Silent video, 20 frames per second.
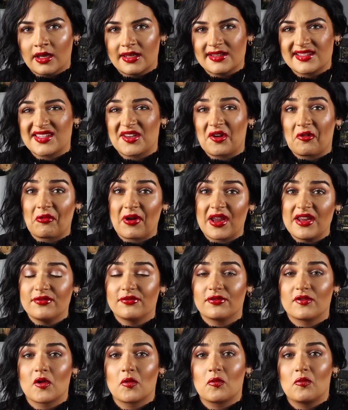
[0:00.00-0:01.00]
It's great
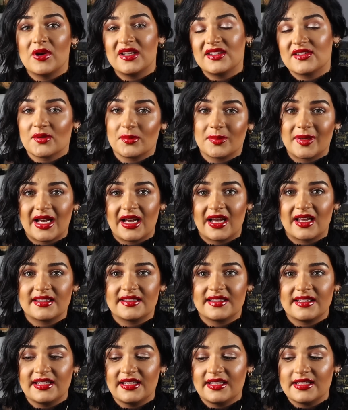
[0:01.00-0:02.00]
for winter
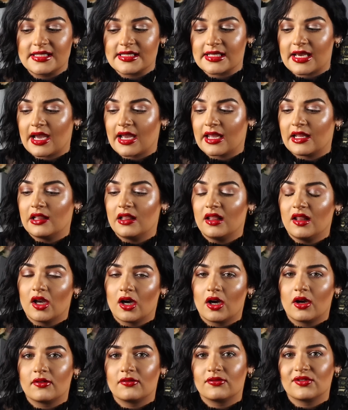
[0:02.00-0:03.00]
parties. I
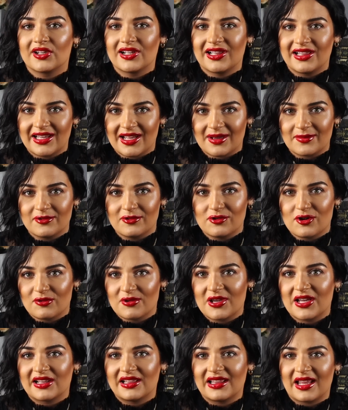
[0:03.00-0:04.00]
love
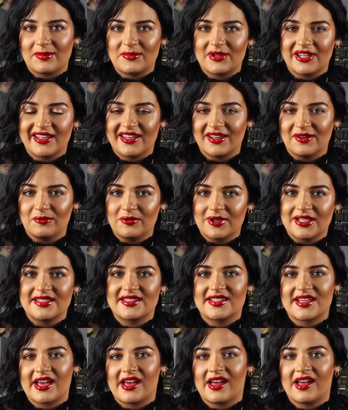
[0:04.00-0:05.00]
going clubbing in
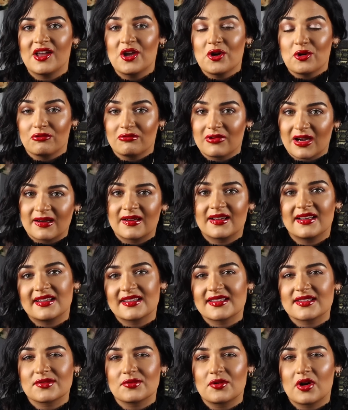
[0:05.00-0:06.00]
winter wearing
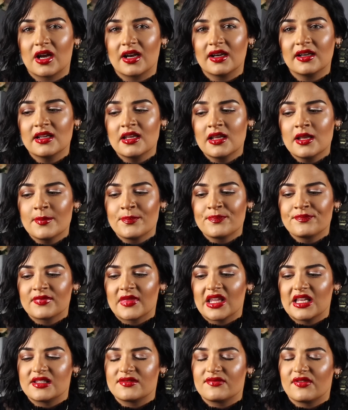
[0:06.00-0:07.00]
this one.
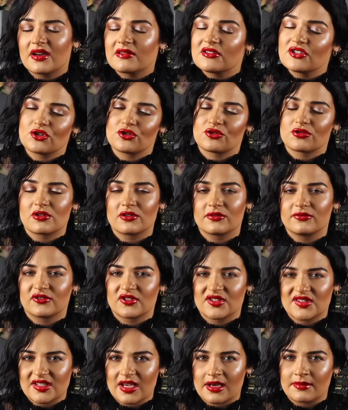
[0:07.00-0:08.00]
It's very strong
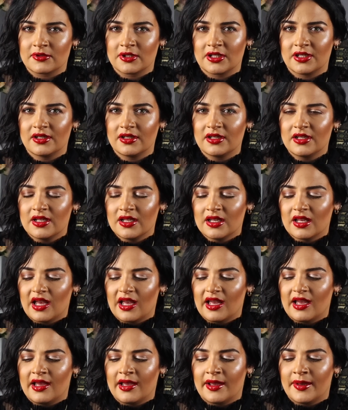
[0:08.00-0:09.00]
for summer,
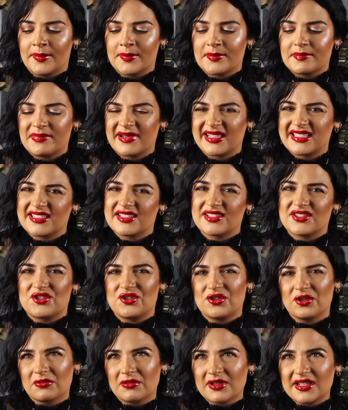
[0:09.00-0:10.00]
but
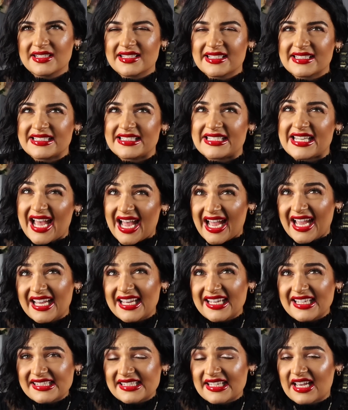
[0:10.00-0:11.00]
during the
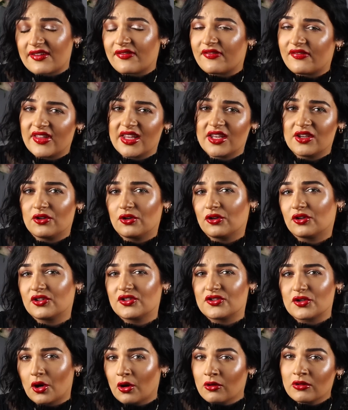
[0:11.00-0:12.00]
night I think you
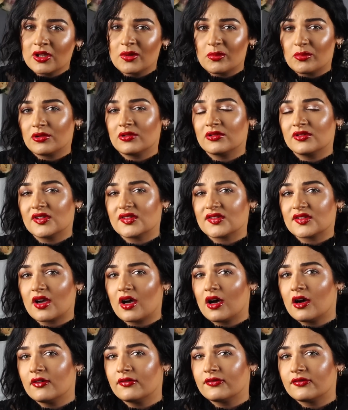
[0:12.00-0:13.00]
can totally pull this
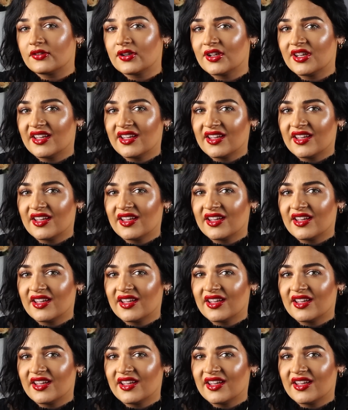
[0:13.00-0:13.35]
off.